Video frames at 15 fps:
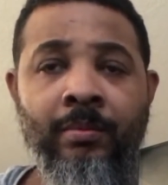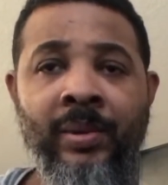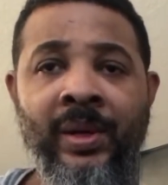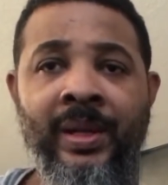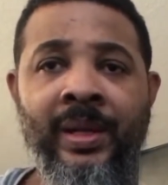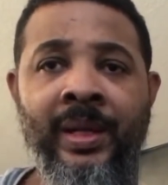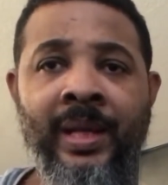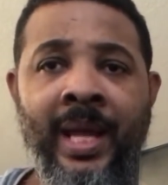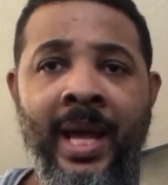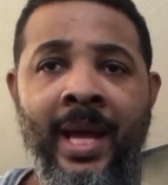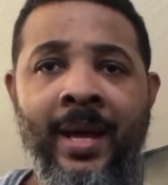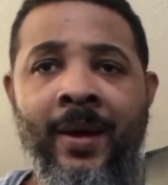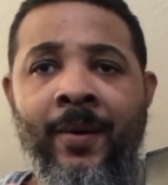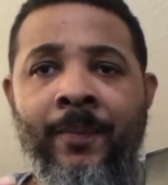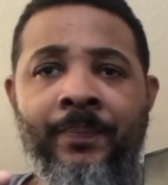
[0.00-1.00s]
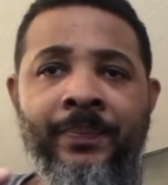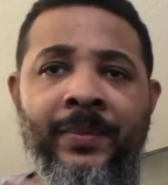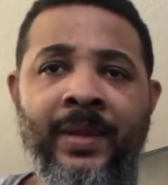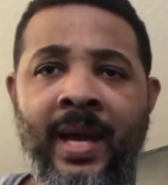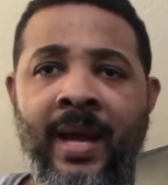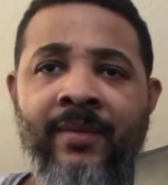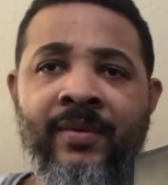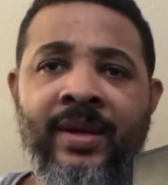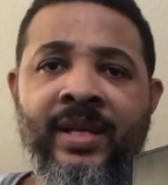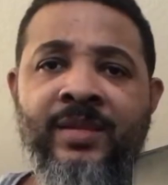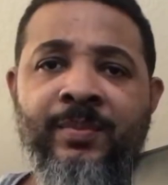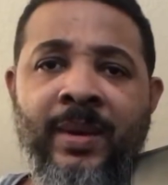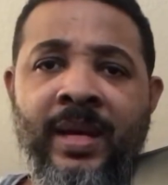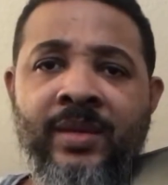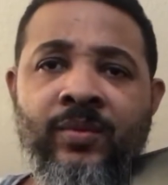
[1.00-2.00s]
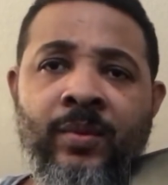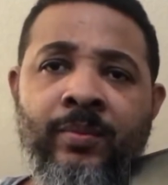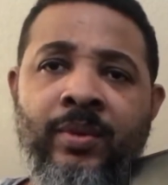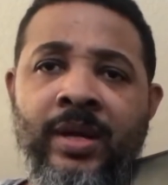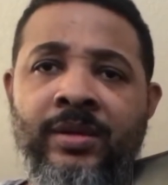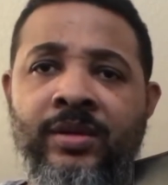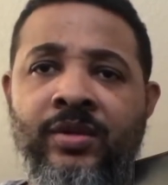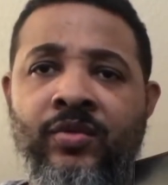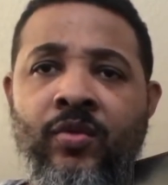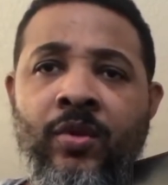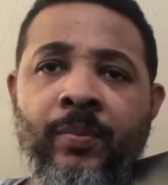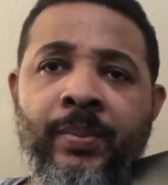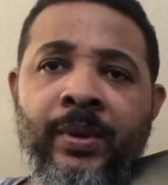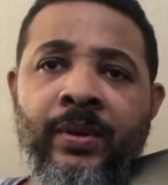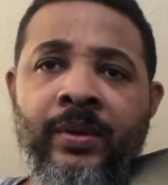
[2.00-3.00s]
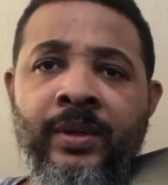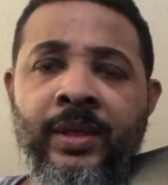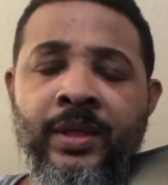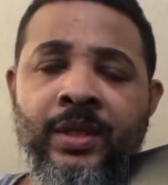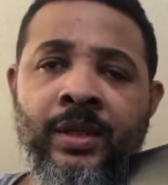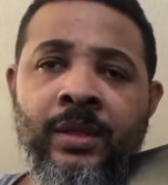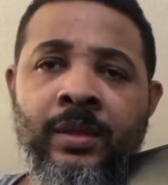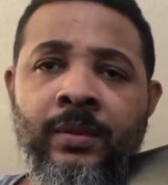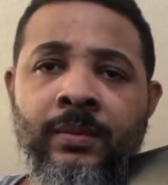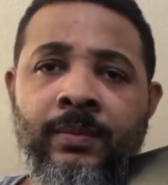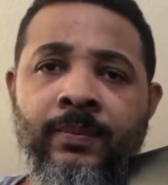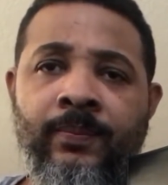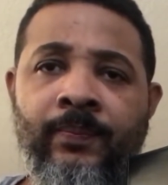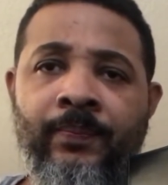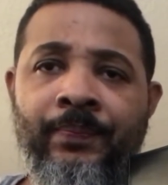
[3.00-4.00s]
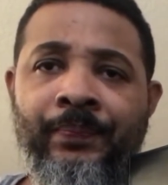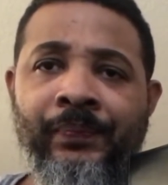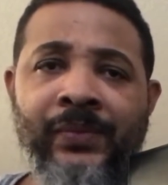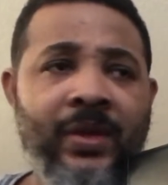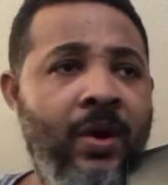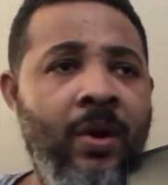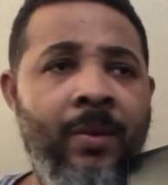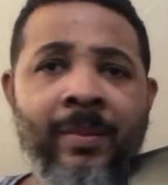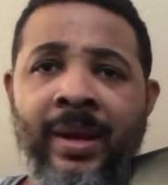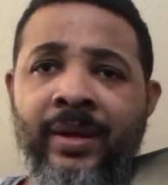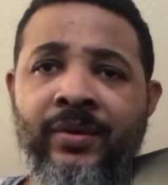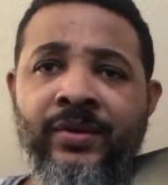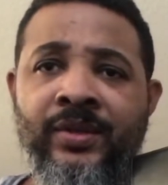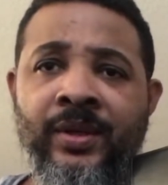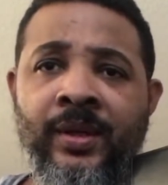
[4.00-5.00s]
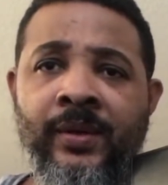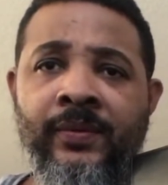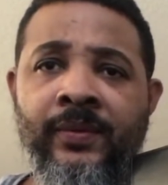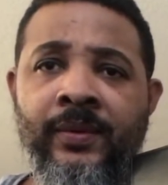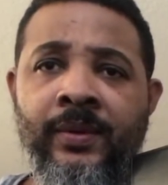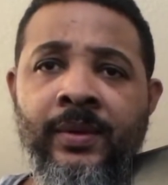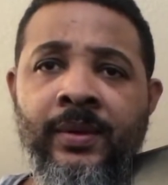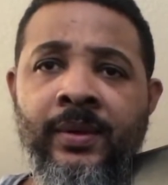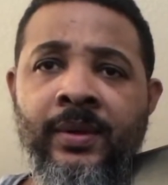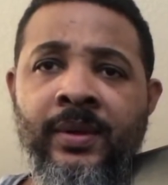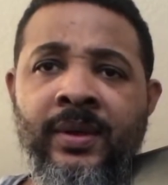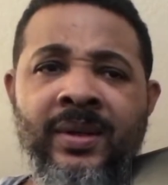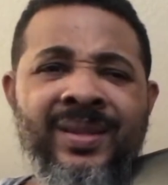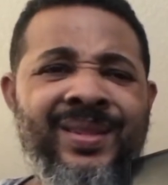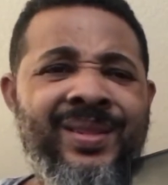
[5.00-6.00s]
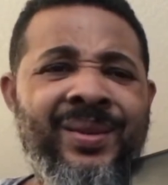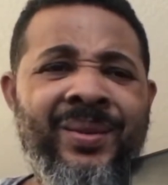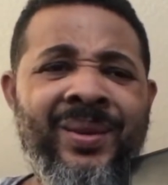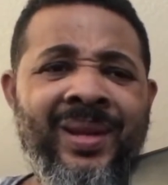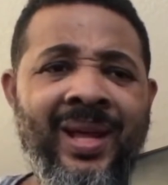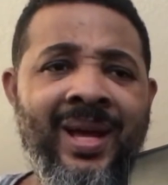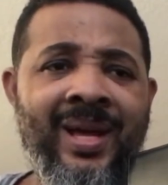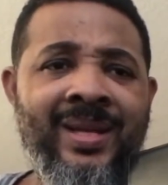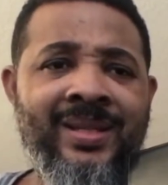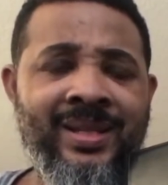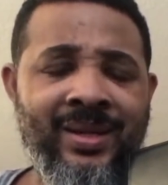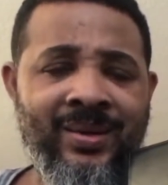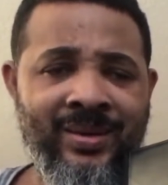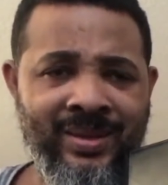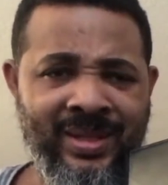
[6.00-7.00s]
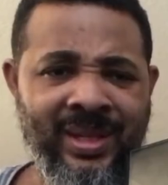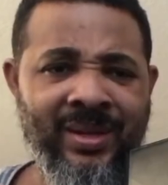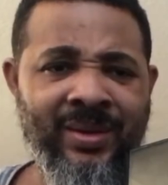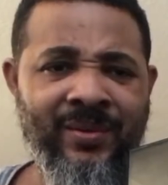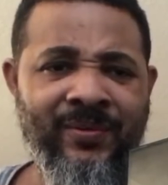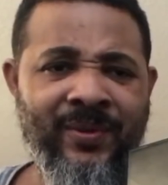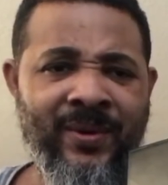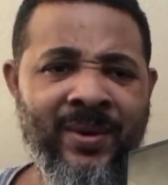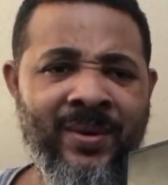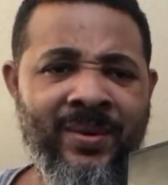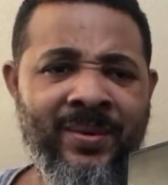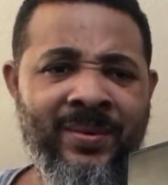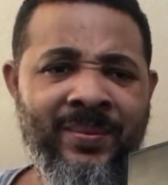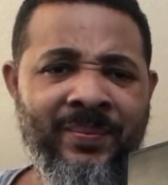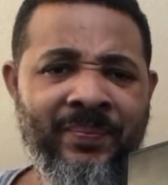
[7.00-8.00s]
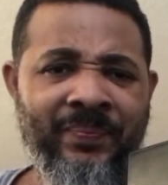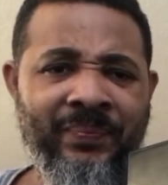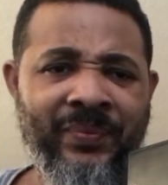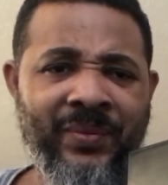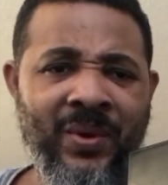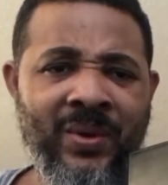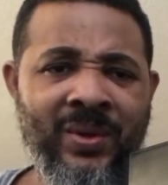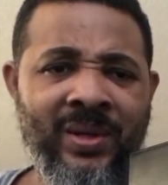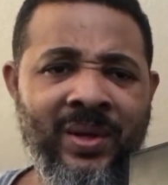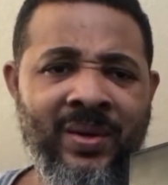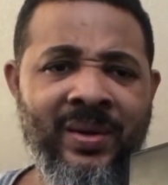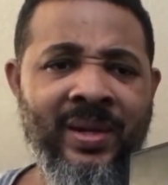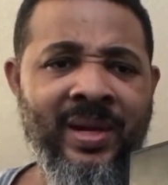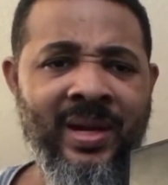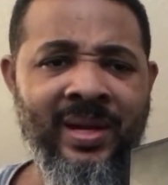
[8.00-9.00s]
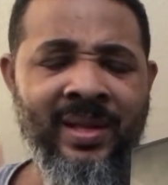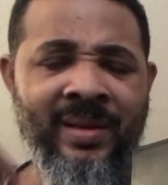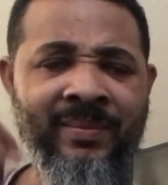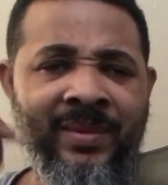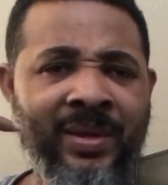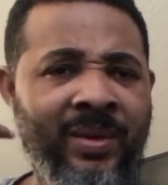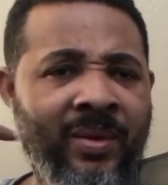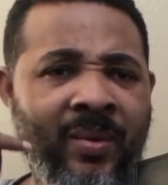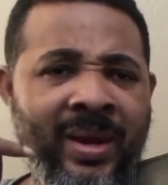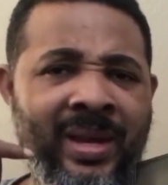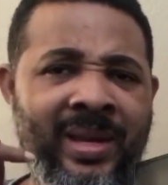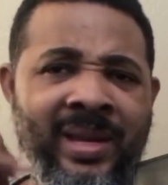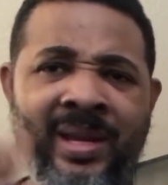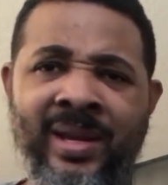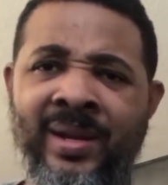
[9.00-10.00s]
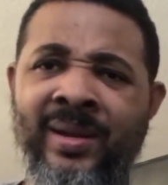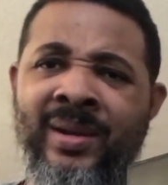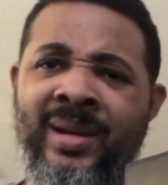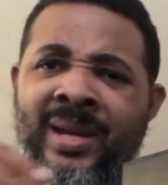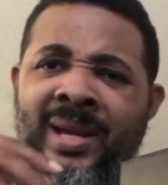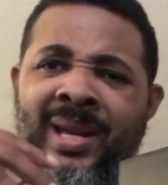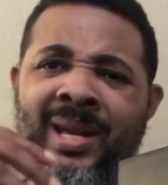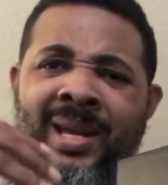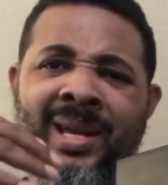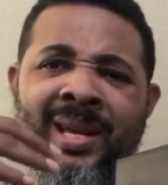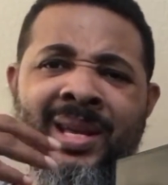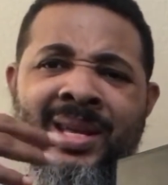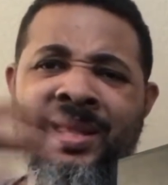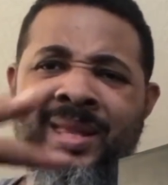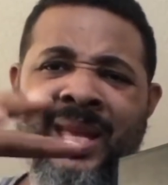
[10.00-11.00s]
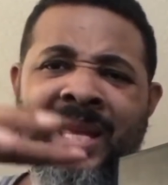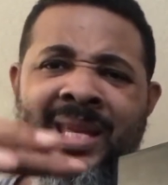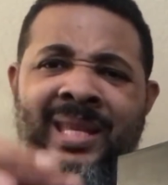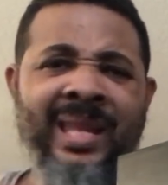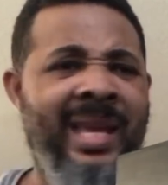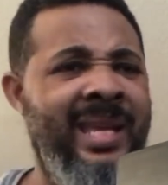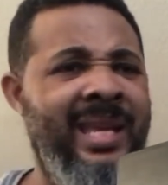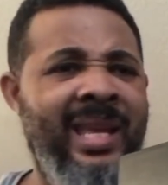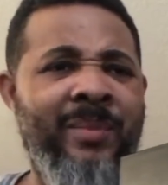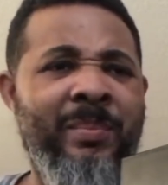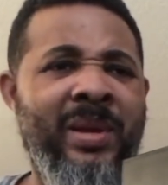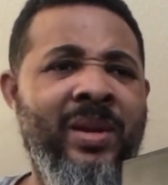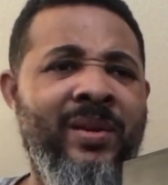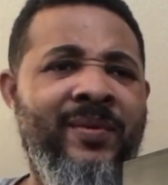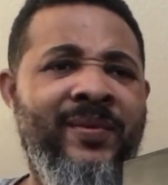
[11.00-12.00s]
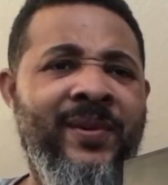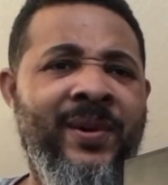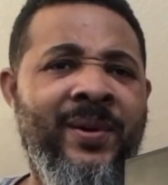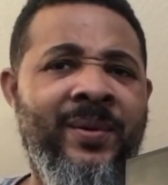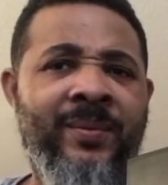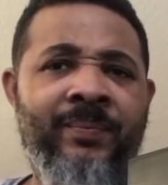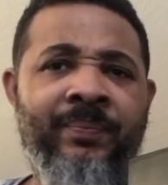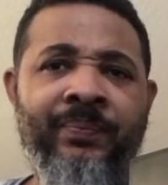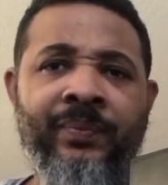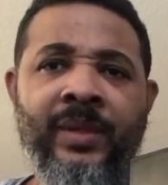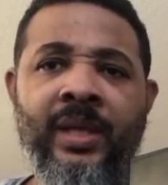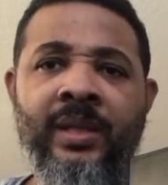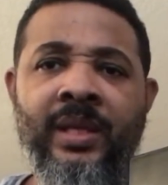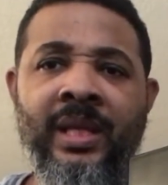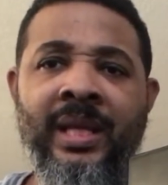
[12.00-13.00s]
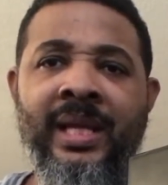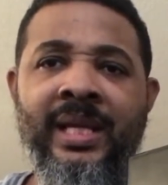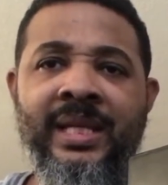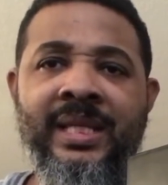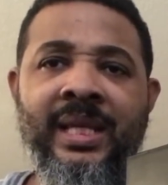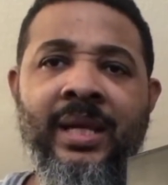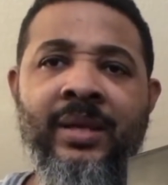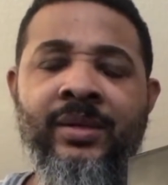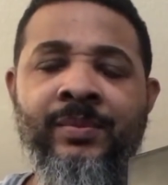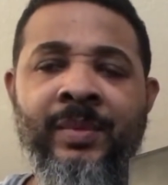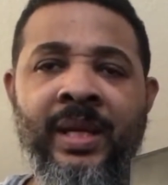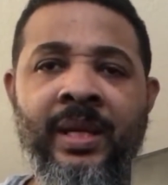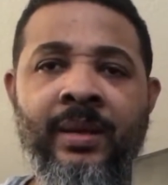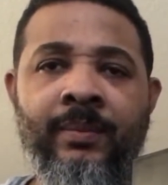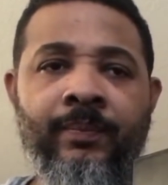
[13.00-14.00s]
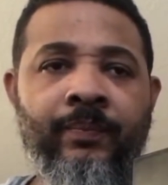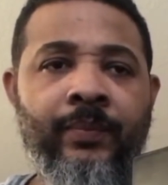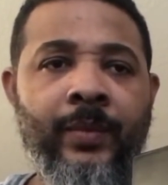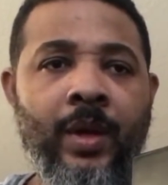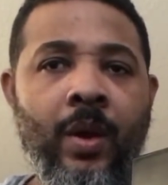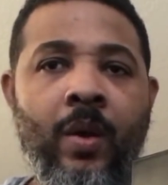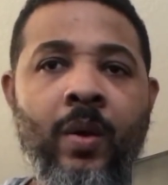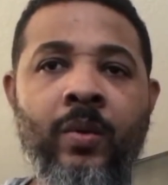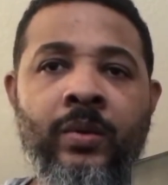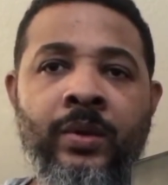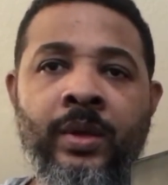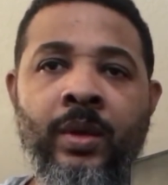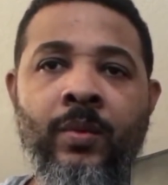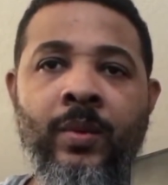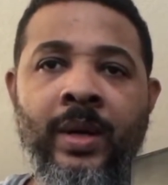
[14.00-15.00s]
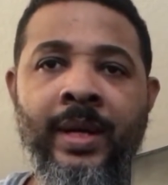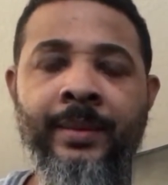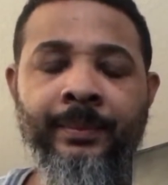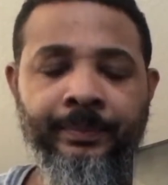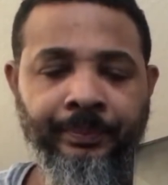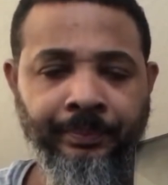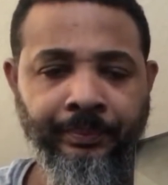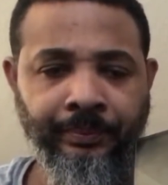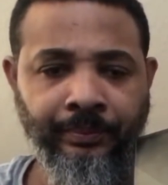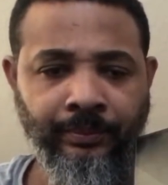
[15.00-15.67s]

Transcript: But now, I have an Xbox One Project Scorpio edition. Call Microsoft, sit on the phone, on the waiting there. They get me on the phone. The lady tells me, oh, you know what?